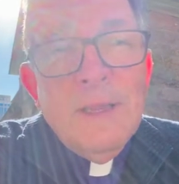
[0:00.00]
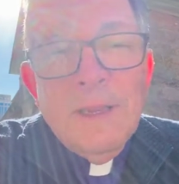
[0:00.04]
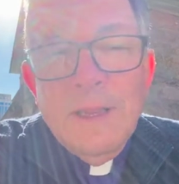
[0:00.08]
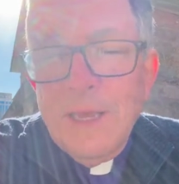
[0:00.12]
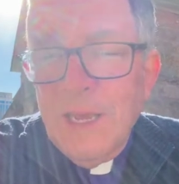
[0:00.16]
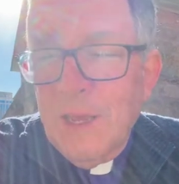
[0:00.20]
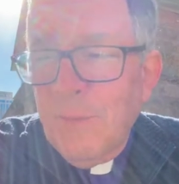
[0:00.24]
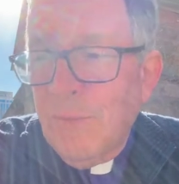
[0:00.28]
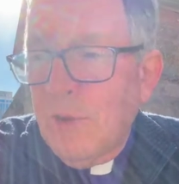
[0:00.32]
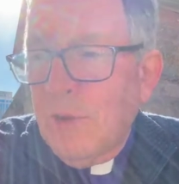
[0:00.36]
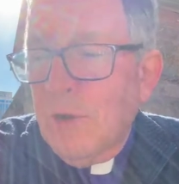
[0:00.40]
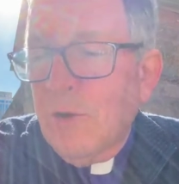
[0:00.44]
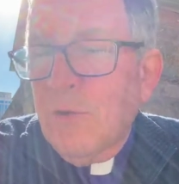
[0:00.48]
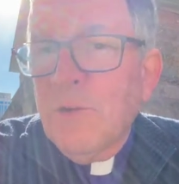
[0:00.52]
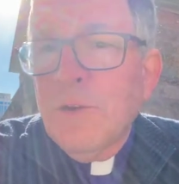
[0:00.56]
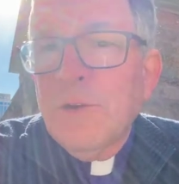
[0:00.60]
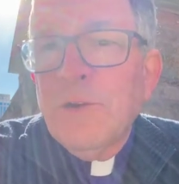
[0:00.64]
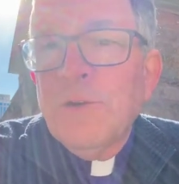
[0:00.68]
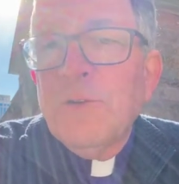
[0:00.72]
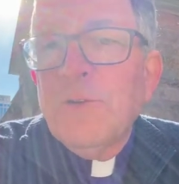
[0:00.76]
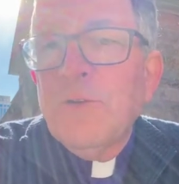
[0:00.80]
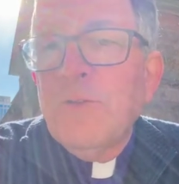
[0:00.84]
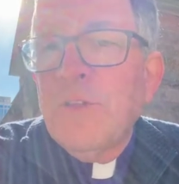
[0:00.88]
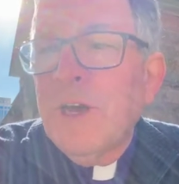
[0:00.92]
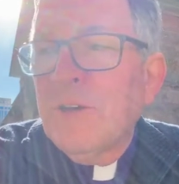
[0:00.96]
Came here
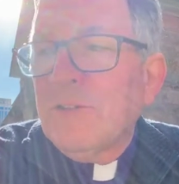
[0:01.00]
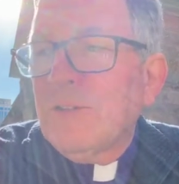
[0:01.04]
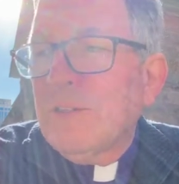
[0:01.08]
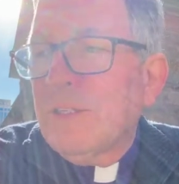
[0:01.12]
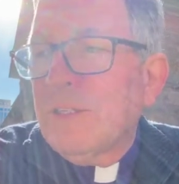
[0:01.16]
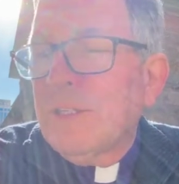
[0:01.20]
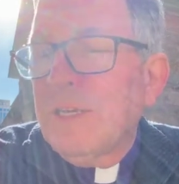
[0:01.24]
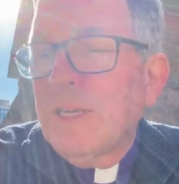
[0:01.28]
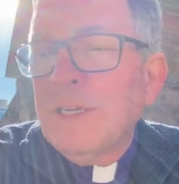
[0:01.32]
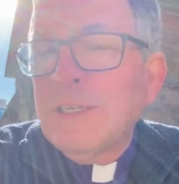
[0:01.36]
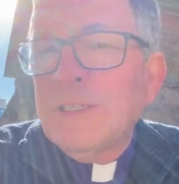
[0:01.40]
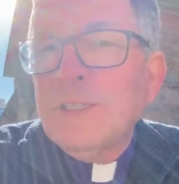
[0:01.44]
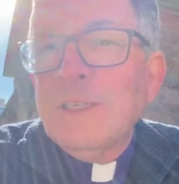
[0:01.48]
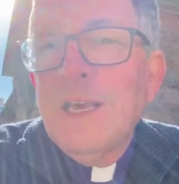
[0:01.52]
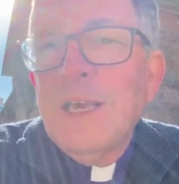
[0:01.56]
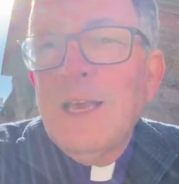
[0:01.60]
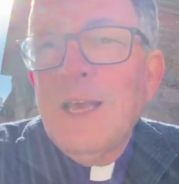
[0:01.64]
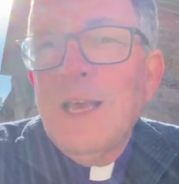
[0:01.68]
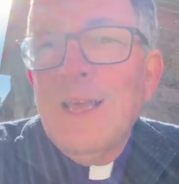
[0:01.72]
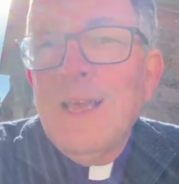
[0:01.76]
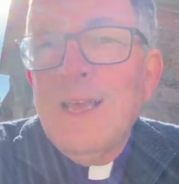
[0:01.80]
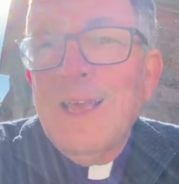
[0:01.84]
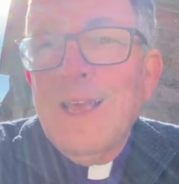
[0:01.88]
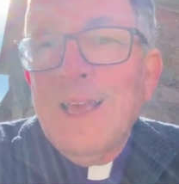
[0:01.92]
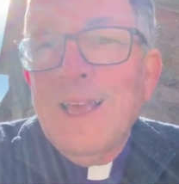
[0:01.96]
in 2006,
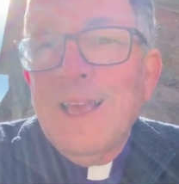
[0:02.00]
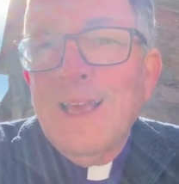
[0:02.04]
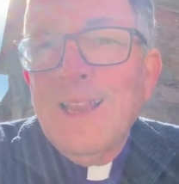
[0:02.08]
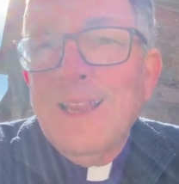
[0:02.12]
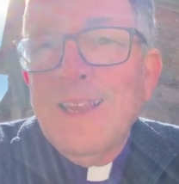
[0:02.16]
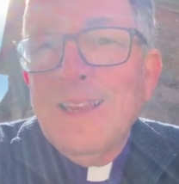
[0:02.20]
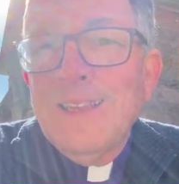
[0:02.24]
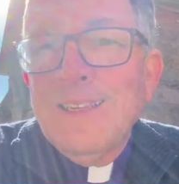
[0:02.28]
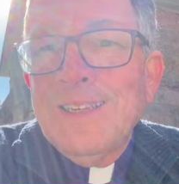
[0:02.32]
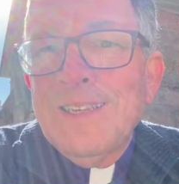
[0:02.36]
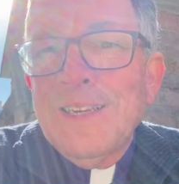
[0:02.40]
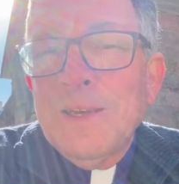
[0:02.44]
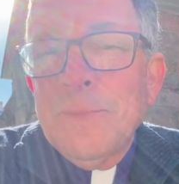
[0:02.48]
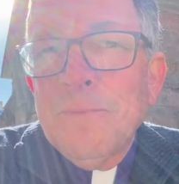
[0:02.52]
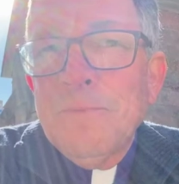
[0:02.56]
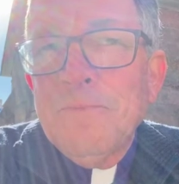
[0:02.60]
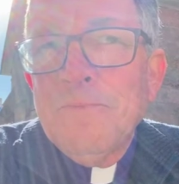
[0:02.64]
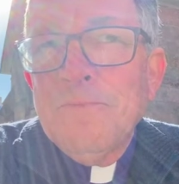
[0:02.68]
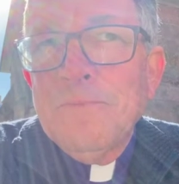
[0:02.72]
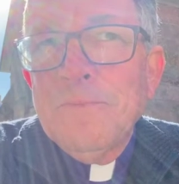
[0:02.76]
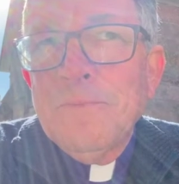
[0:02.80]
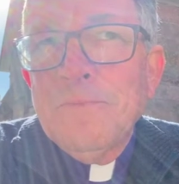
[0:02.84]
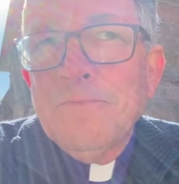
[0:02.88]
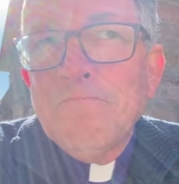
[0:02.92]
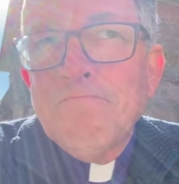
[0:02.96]
and it
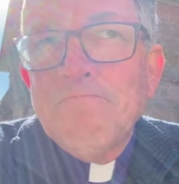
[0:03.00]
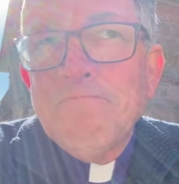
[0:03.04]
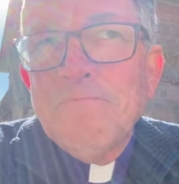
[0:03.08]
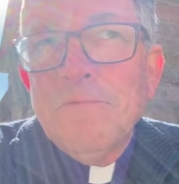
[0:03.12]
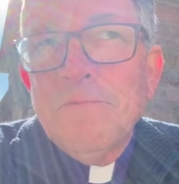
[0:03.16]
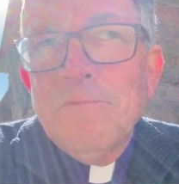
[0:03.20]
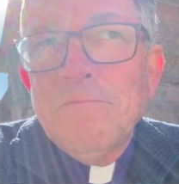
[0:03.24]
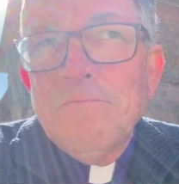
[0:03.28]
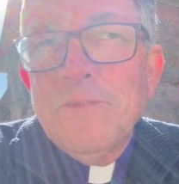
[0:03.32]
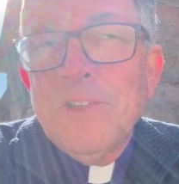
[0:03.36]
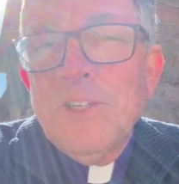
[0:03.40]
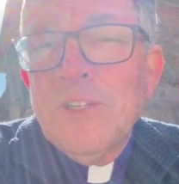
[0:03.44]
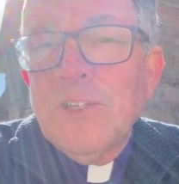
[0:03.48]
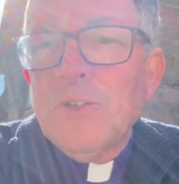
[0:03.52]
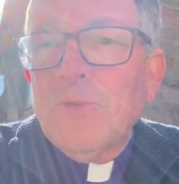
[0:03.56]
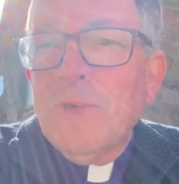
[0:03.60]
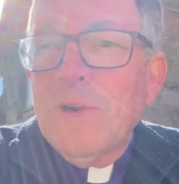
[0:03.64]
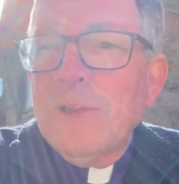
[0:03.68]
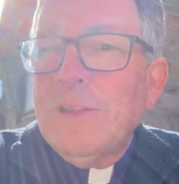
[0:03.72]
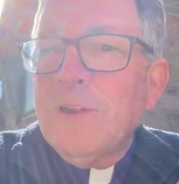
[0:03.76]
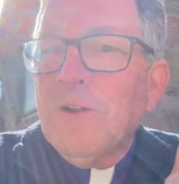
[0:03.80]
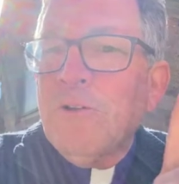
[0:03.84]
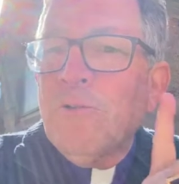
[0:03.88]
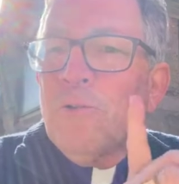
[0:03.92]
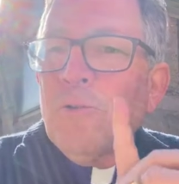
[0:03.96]
sits
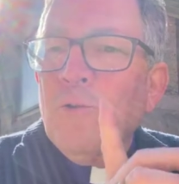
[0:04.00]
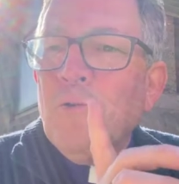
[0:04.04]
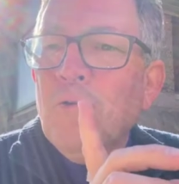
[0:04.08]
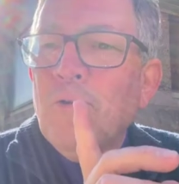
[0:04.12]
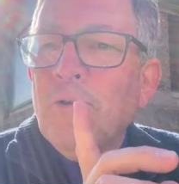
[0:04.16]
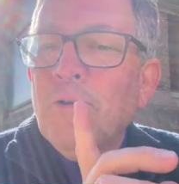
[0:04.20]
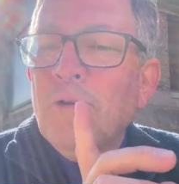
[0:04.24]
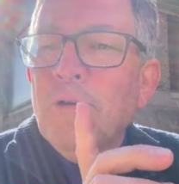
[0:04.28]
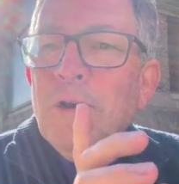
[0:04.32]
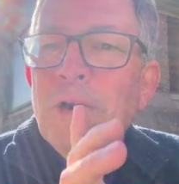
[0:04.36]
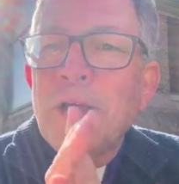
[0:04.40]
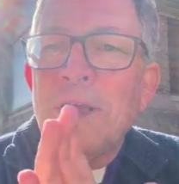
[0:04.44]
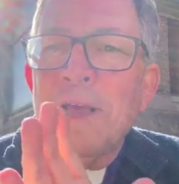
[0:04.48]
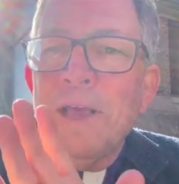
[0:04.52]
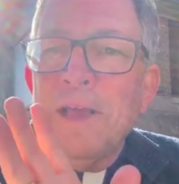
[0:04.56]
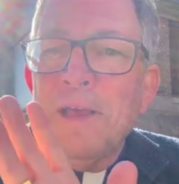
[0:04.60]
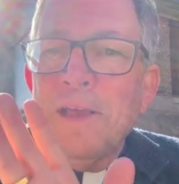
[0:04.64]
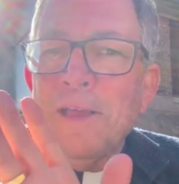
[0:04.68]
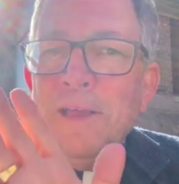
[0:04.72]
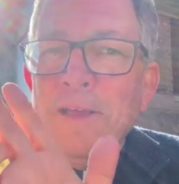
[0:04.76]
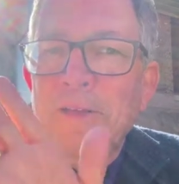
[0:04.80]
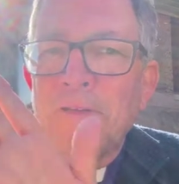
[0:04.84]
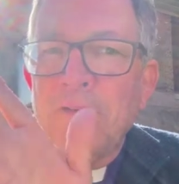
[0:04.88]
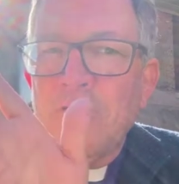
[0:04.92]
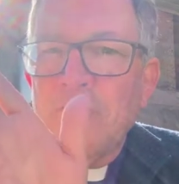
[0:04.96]
right there on the corner
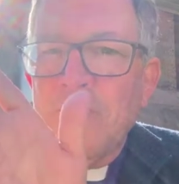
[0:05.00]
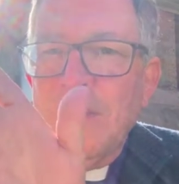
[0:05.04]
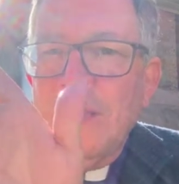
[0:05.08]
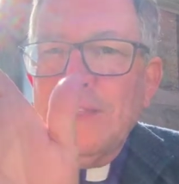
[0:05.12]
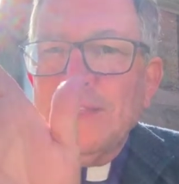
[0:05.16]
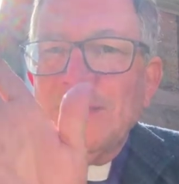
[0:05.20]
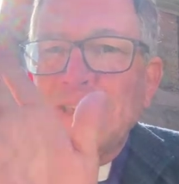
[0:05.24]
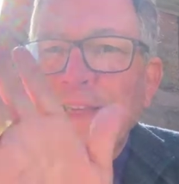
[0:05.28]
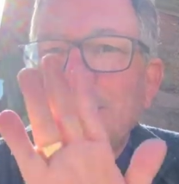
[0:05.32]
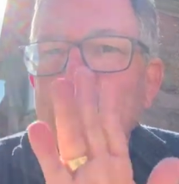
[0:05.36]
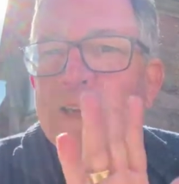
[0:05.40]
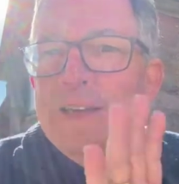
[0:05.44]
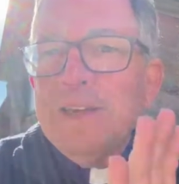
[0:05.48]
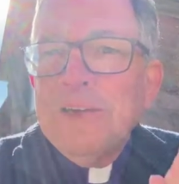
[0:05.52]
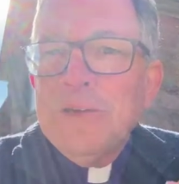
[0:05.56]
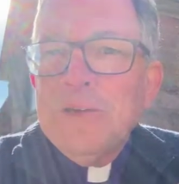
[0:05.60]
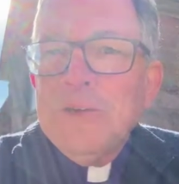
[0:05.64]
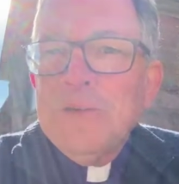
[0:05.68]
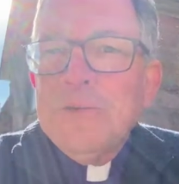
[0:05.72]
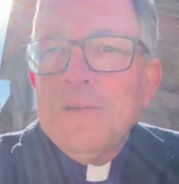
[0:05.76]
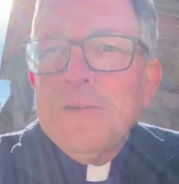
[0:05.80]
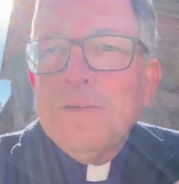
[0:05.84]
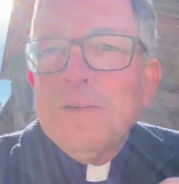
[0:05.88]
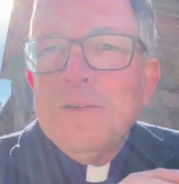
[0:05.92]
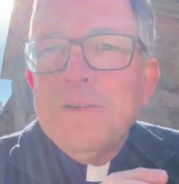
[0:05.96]
facing
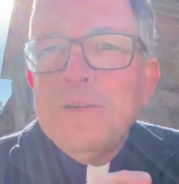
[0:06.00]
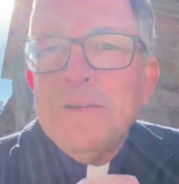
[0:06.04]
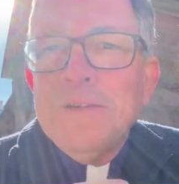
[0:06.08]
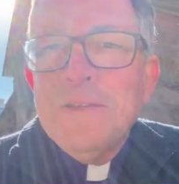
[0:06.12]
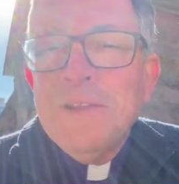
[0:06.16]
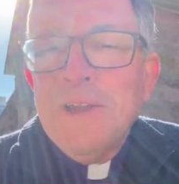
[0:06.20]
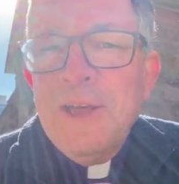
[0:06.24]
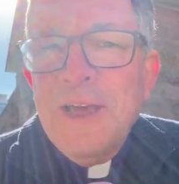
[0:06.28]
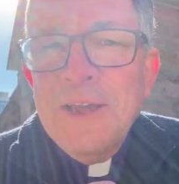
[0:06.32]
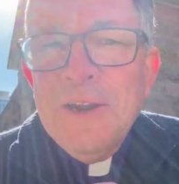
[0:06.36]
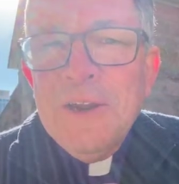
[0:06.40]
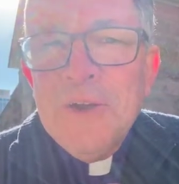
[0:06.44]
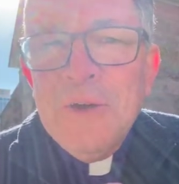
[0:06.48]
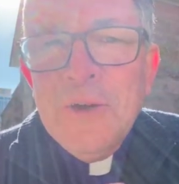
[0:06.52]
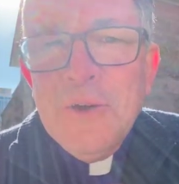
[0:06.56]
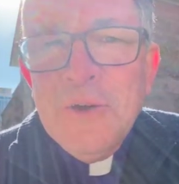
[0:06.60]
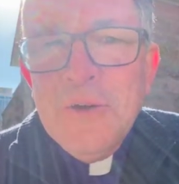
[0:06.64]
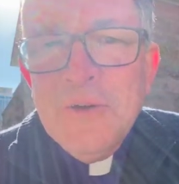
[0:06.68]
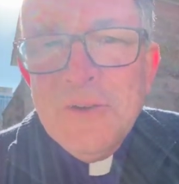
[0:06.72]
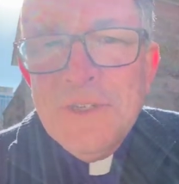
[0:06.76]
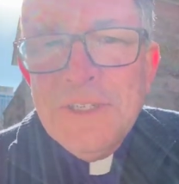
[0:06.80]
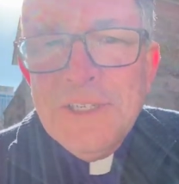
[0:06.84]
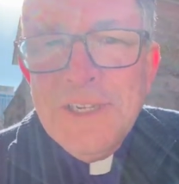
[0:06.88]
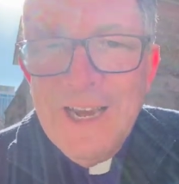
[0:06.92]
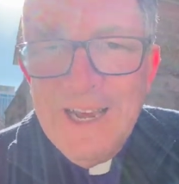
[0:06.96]
the
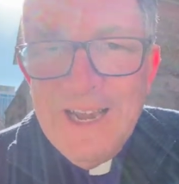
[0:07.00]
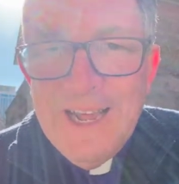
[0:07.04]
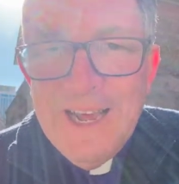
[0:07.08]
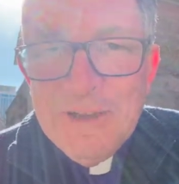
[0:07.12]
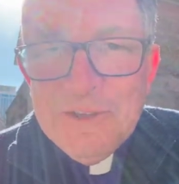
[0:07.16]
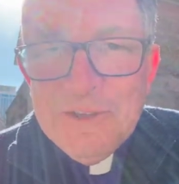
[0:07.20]
Idaho State